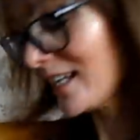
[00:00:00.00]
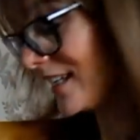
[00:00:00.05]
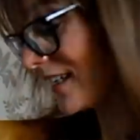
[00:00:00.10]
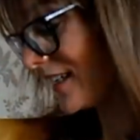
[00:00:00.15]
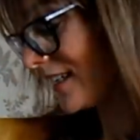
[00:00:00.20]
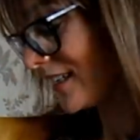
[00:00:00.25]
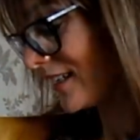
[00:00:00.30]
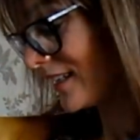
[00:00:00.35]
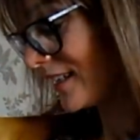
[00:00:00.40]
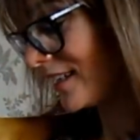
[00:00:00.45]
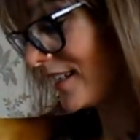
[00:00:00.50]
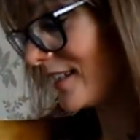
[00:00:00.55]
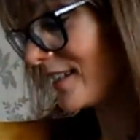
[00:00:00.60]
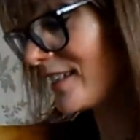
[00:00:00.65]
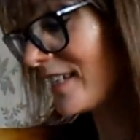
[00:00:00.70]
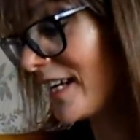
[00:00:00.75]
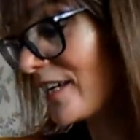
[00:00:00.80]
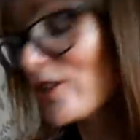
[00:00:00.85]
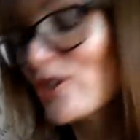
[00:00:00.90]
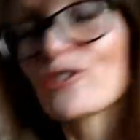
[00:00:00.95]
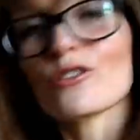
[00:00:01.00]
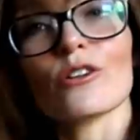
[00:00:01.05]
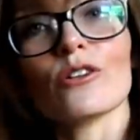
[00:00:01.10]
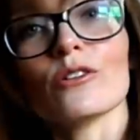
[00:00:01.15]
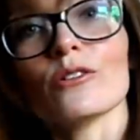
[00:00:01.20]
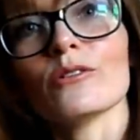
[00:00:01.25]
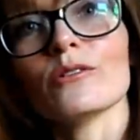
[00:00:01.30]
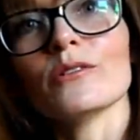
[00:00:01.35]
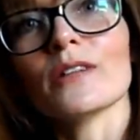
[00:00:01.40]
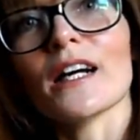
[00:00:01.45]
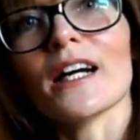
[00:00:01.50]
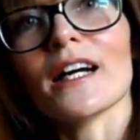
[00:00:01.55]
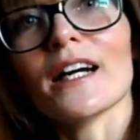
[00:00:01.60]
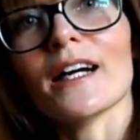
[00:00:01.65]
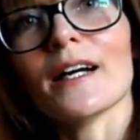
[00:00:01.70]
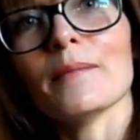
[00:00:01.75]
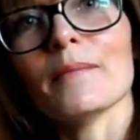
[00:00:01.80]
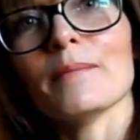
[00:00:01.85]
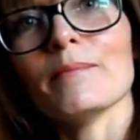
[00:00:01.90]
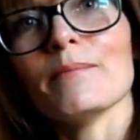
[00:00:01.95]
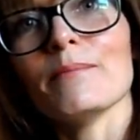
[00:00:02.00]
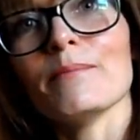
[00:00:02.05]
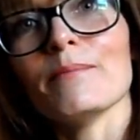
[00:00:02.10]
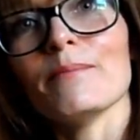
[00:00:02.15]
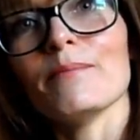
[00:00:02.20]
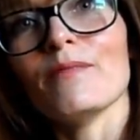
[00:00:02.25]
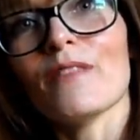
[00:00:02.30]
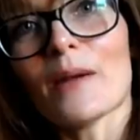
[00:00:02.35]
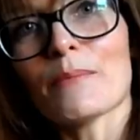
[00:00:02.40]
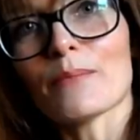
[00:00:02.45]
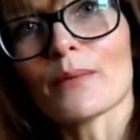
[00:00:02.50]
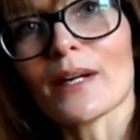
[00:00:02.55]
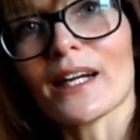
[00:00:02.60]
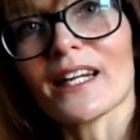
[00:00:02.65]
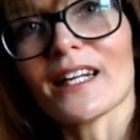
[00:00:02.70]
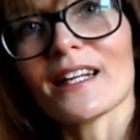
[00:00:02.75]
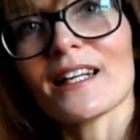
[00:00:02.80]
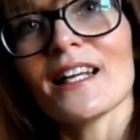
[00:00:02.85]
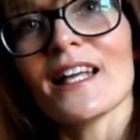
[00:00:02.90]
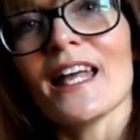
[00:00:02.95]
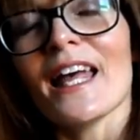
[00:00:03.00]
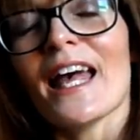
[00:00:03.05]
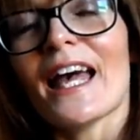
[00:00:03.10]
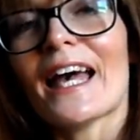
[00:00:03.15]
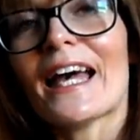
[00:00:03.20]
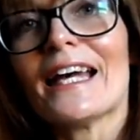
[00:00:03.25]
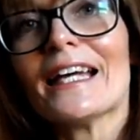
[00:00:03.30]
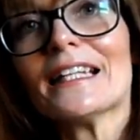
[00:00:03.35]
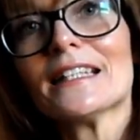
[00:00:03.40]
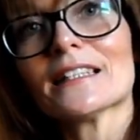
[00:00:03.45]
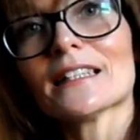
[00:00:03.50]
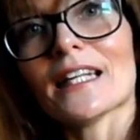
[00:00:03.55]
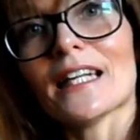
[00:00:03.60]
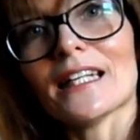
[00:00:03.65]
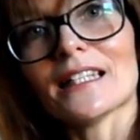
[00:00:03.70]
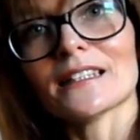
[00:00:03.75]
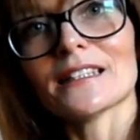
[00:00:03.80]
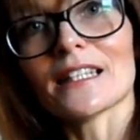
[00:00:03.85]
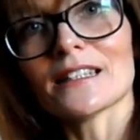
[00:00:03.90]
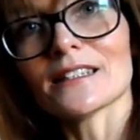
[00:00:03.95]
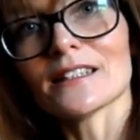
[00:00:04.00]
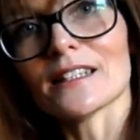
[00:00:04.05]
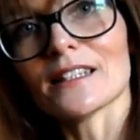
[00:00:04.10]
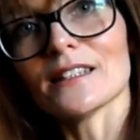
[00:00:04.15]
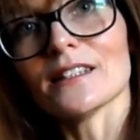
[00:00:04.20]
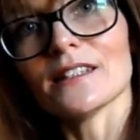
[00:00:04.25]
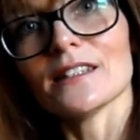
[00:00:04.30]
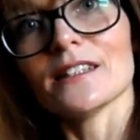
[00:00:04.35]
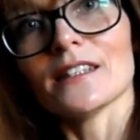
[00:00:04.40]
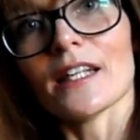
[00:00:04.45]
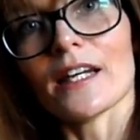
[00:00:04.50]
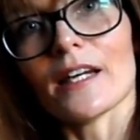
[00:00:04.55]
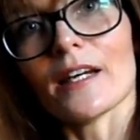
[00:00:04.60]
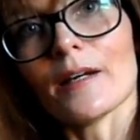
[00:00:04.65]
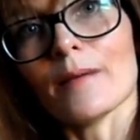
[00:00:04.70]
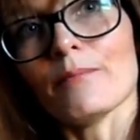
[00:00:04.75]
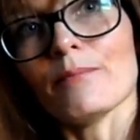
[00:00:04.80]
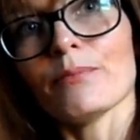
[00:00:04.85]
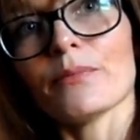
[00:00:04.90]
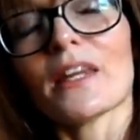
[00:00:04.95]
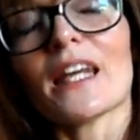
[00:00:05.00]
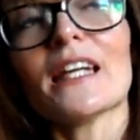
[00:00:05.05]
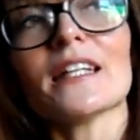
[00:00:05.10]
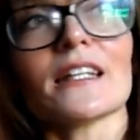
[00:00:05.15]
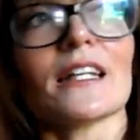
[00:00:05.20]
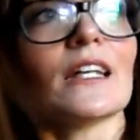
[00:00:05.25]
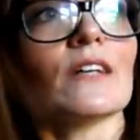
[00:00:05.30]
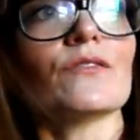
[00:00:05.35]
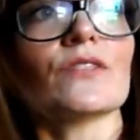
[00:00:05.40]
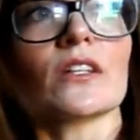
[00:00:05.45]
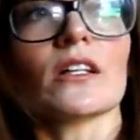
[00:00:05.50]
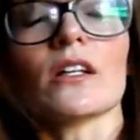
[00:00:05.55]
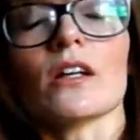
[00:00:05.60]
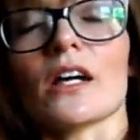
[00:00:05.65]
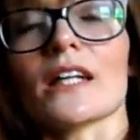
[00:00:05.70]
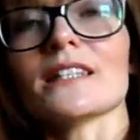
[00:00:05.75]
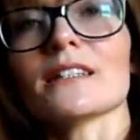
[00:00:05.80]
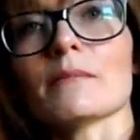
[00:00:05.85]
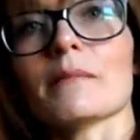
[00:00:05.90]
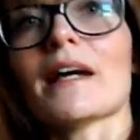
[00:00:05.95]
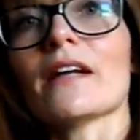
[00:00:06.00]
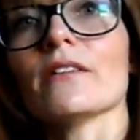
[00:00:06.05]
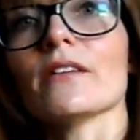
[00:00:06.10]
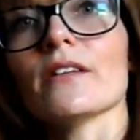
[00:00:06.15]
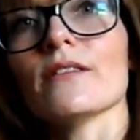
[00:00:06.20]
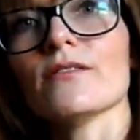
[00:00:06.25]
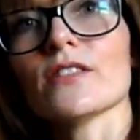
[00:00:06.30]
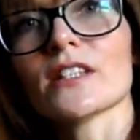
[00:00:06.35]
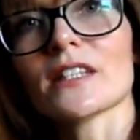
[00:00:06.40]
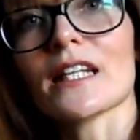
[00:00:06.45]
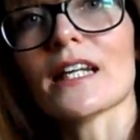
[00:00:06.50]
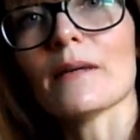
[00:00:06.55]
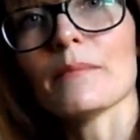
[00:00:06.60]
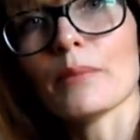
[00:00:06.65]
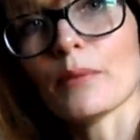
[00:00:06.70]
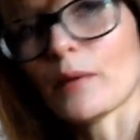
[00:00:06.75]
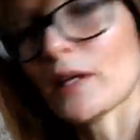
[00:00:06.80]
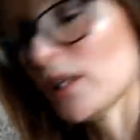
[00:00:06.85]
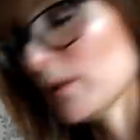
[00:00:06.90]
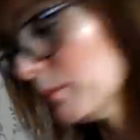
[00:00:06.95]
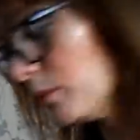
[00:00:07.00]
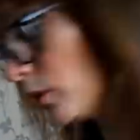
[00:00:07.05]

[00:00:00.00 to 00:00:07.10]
natural fabric, and it doesn't, it gives a nice amount of slip